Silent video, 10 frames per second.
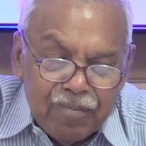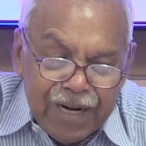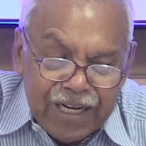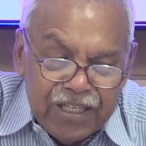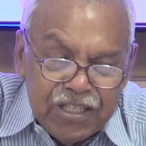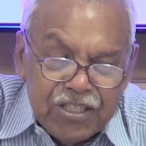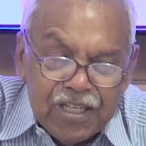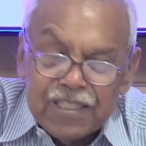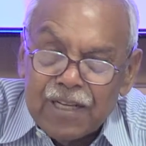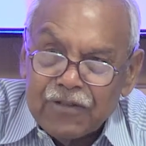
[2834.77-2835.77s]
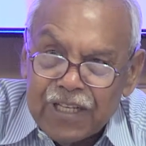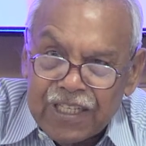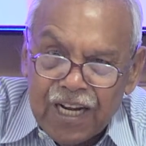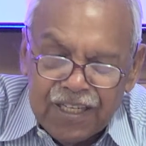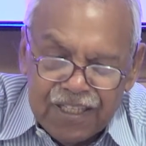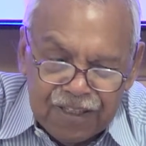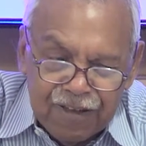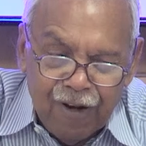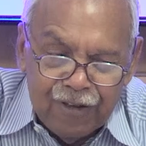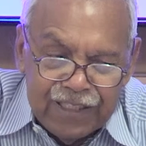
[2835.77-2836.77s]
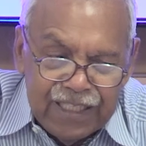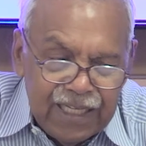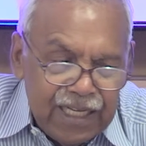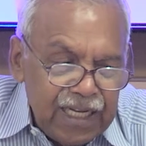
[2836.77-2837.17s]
practitioners of satellite technology